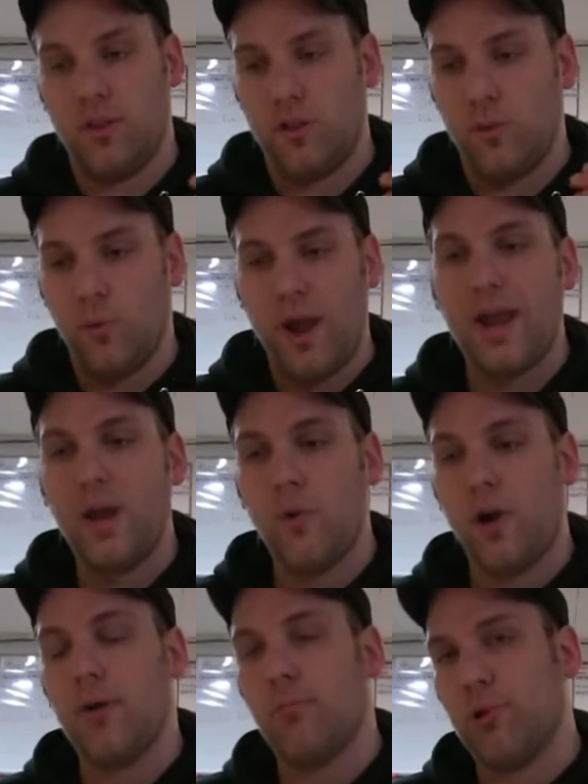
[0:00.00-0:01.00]
the way you
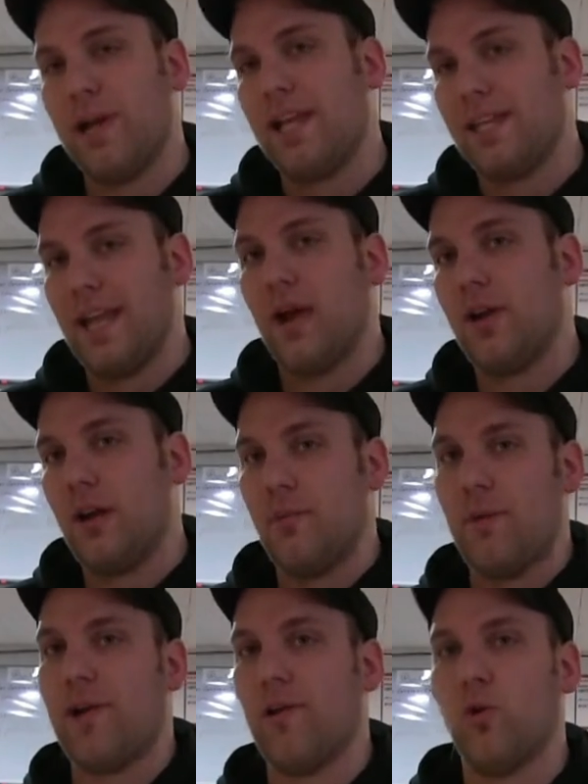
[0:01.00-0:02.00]
want to break it down in the
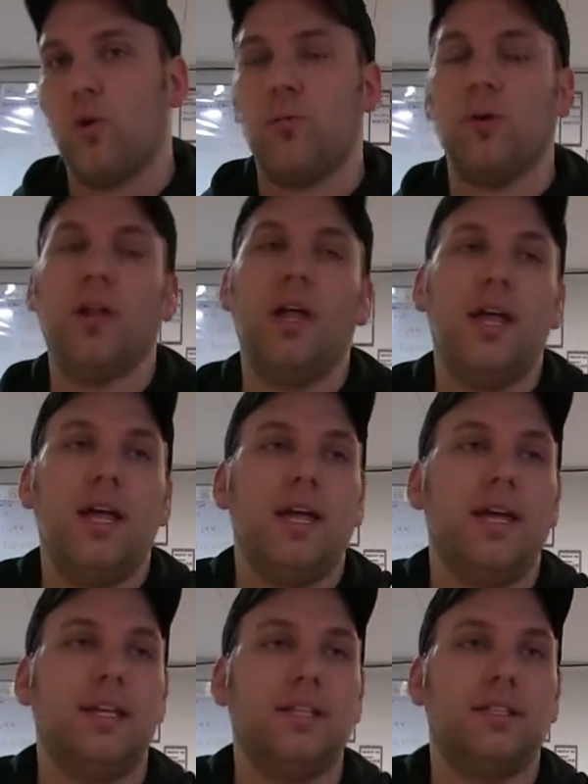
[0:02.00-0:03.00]
paranormal
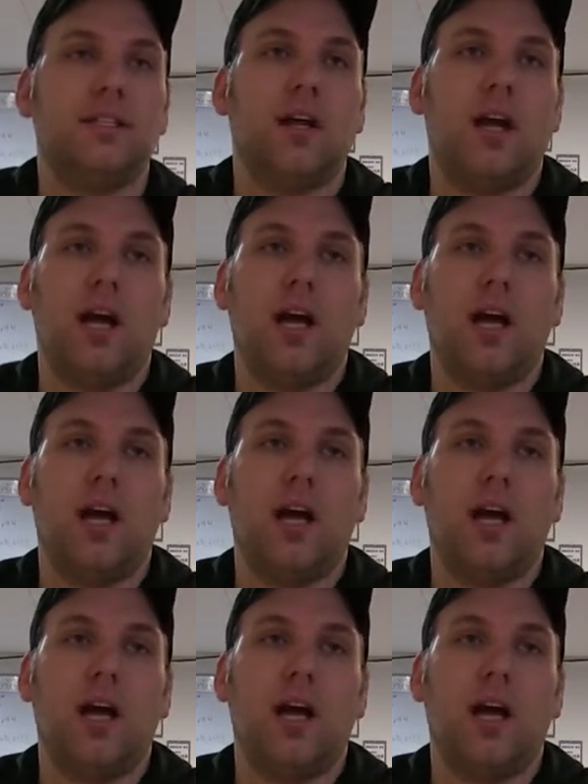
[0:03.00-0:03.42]
is